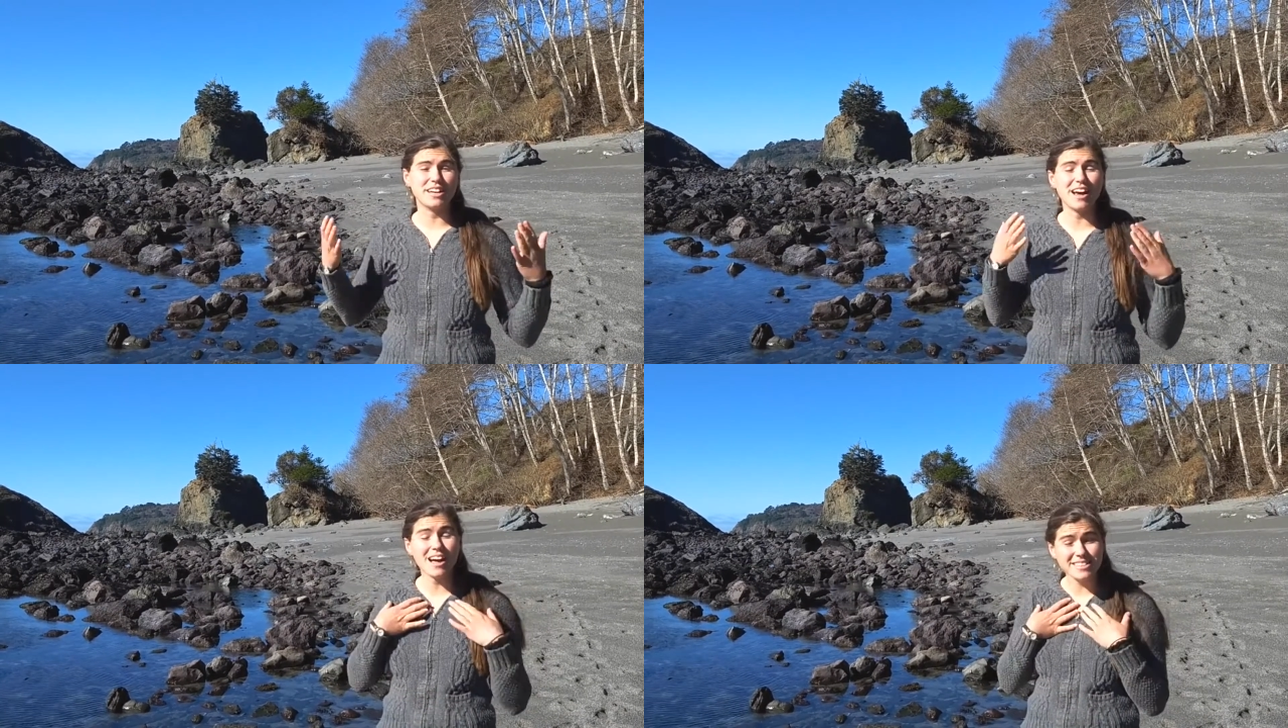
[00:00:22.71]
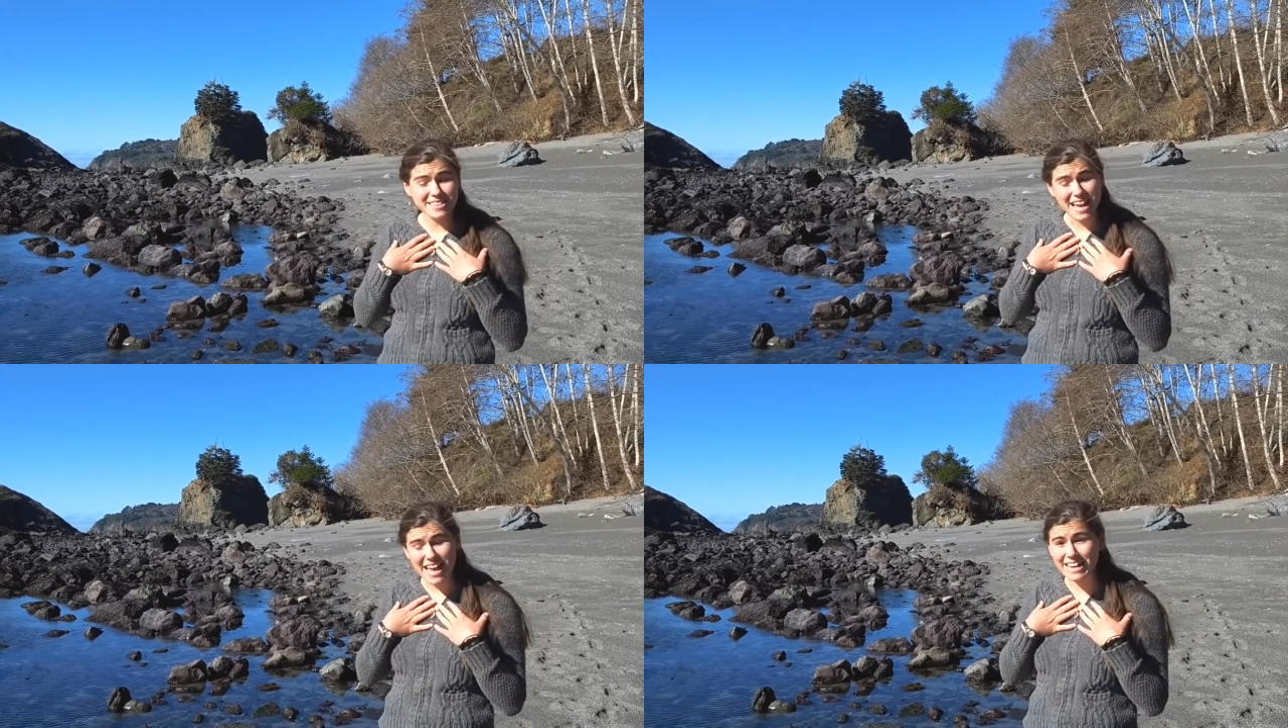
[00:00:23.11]
on us
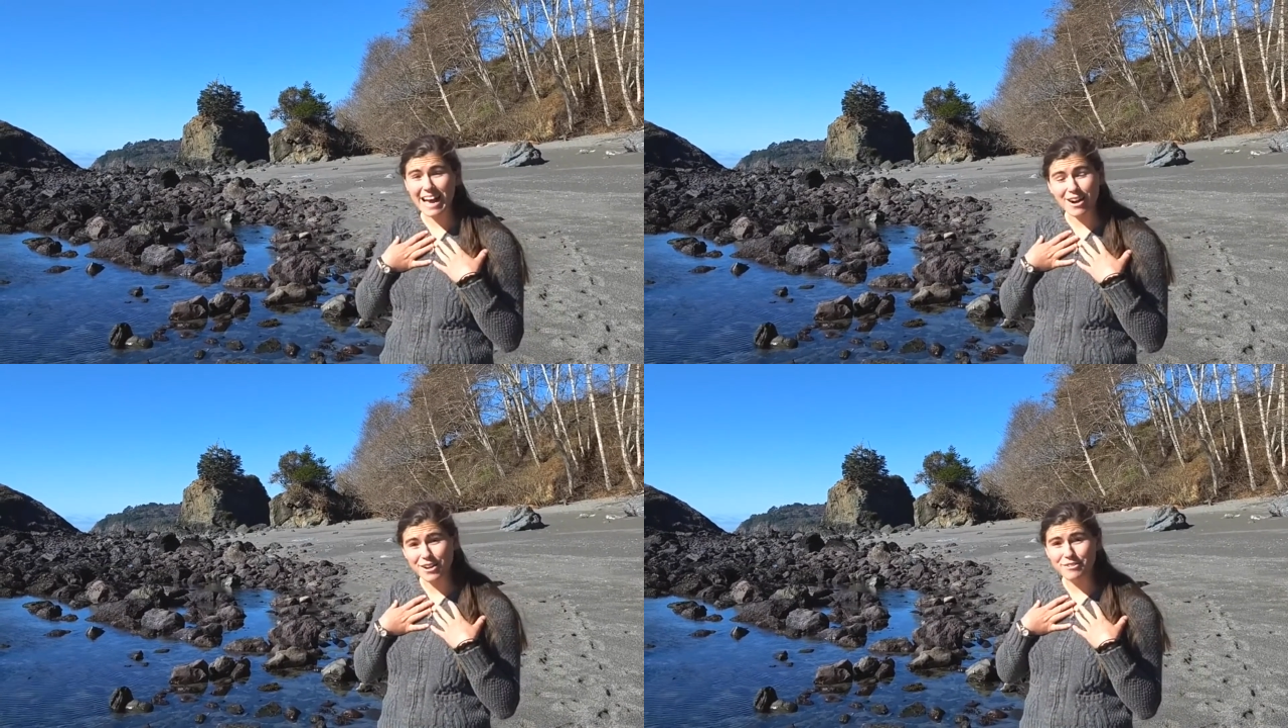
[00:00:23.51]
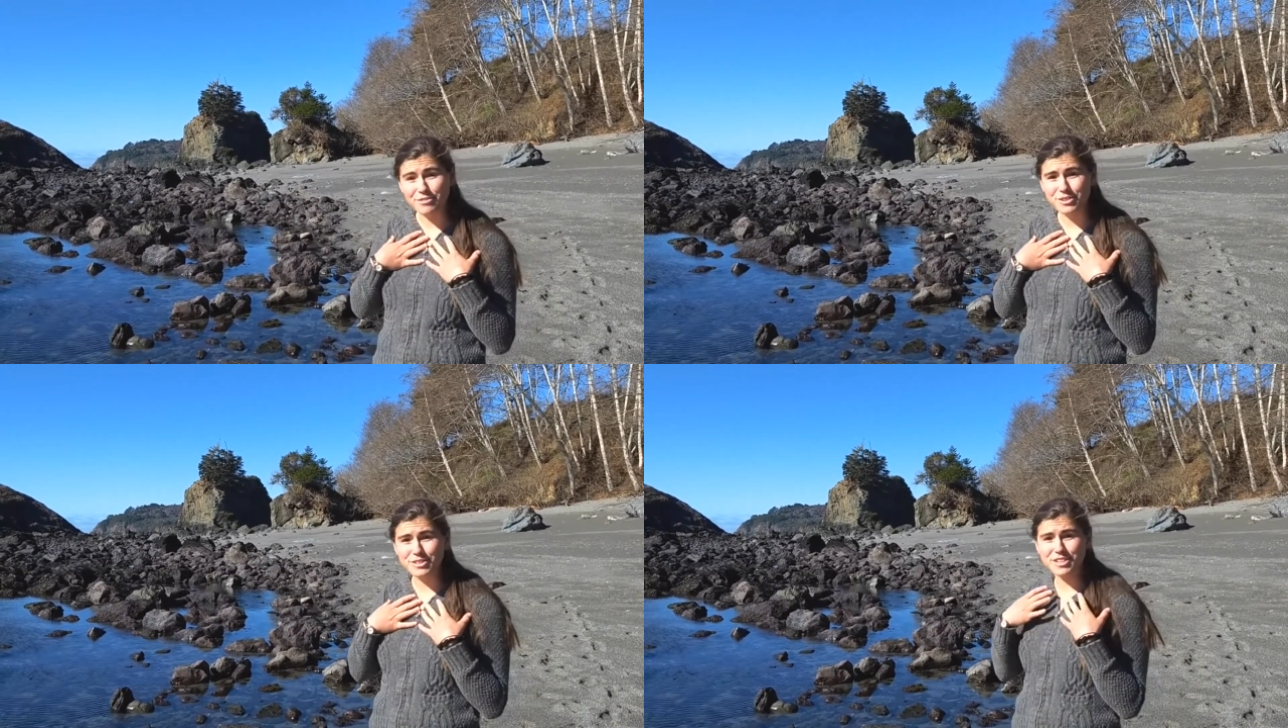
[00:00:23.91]
and our
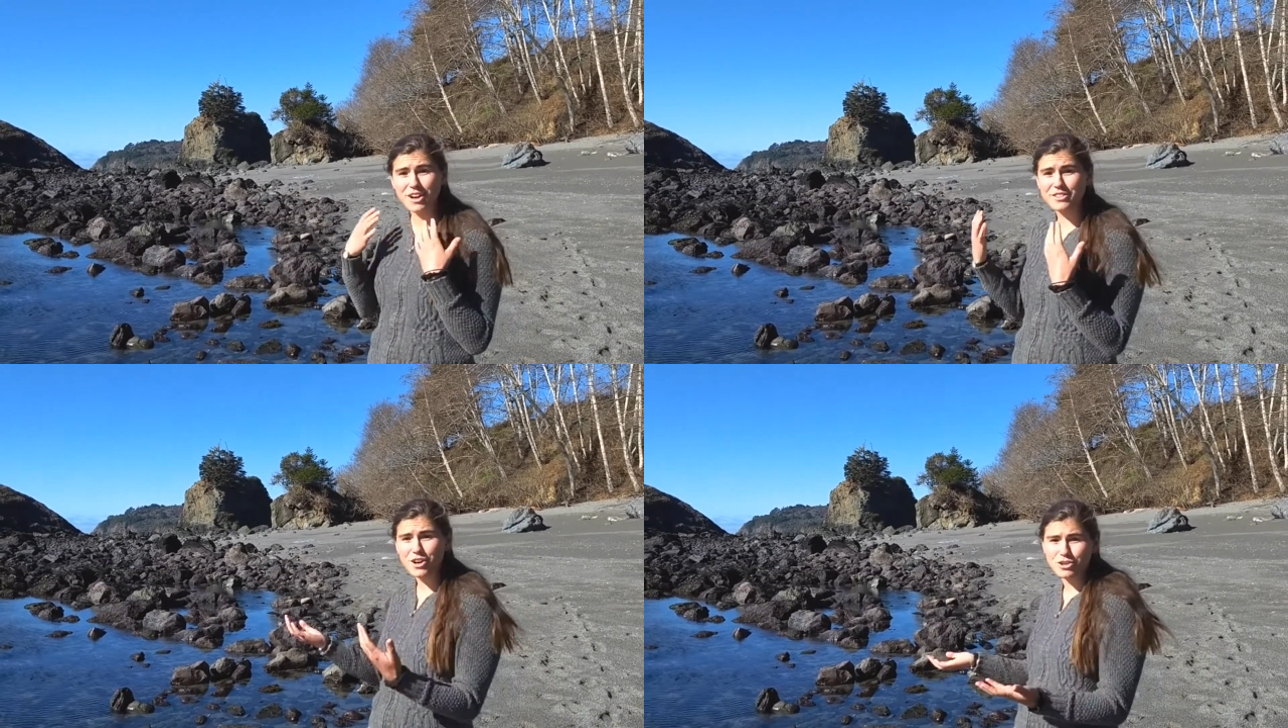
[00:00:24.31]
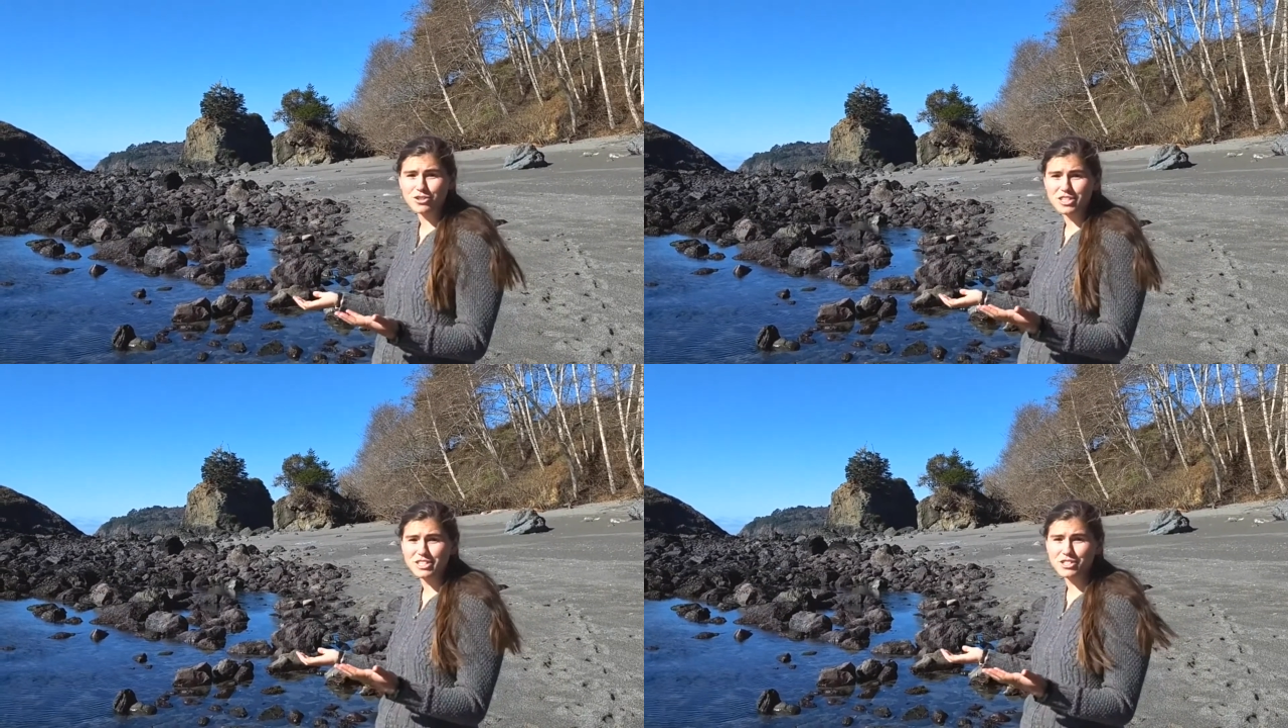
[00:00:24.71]
influence on the
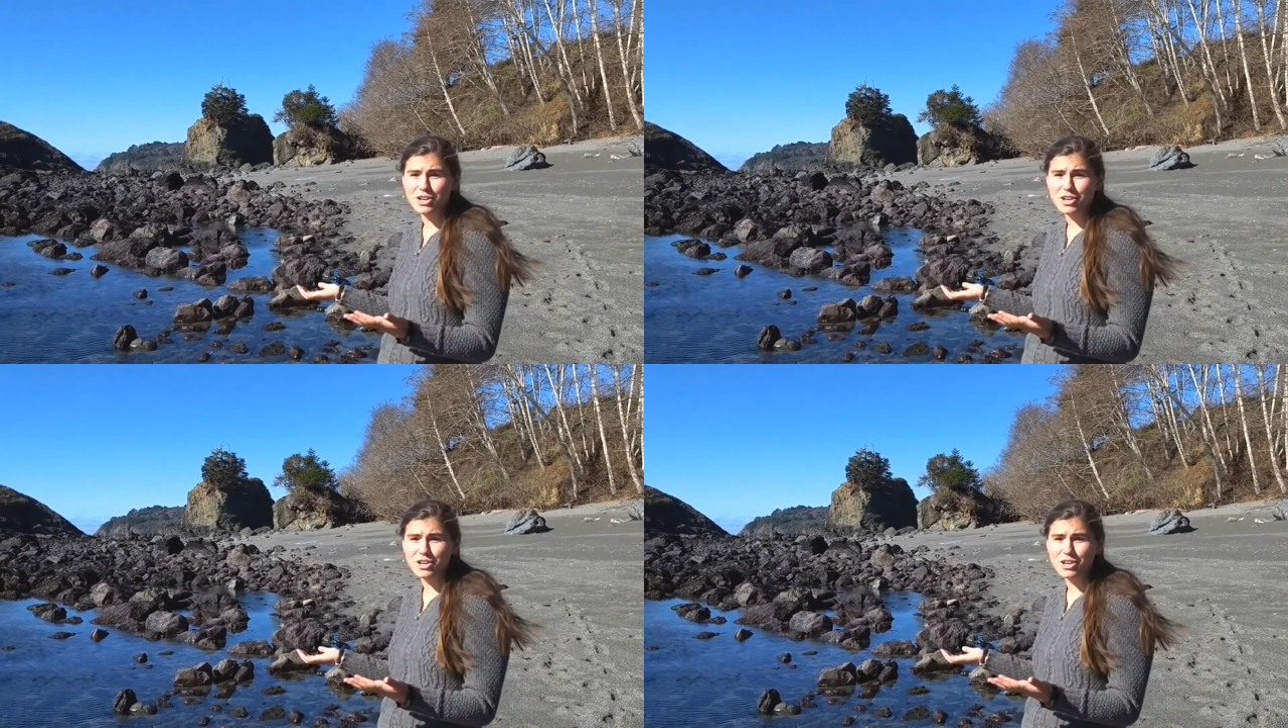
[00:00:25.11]
ocean.